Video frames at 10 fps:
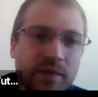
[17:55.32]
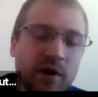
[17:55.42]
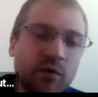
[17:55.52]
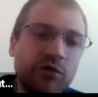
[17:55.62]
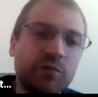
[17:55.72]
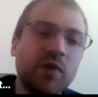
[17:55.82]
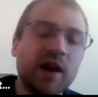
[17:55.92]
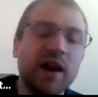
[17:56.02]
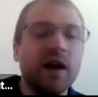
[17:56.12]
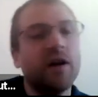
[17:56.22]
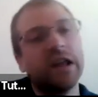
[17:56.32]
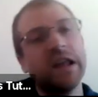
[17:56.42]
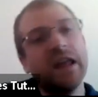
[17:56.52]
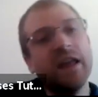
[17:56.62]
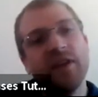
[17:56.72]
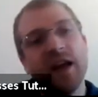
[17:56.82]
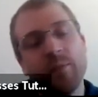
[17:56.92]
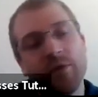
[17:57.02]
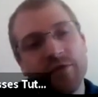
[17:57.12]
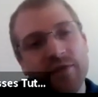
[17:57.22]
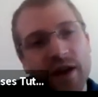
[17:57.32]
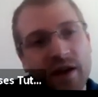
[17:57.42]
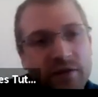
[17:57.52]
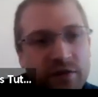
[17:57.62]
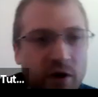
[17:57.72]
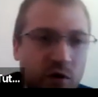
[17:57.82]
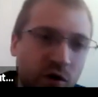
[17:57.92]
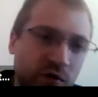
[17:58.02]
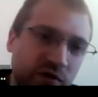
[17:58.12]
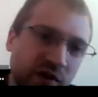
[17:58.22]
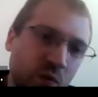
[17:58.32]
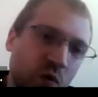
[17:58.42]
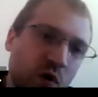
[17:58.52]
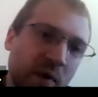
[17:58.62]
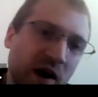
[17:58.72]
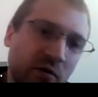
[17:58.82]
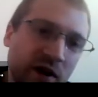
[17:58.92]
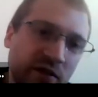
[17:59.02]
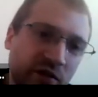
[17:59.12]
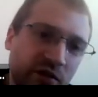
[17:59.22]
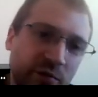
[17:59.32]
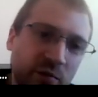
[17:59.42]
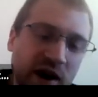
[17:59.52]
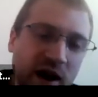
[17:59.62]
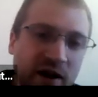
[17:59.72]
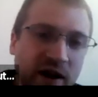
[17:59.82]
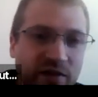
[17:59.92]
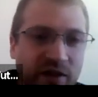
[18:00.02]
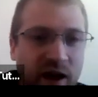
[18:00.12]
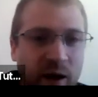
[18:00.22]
It will spread out against the atmosphere, so constantly warm air rising, spread out against the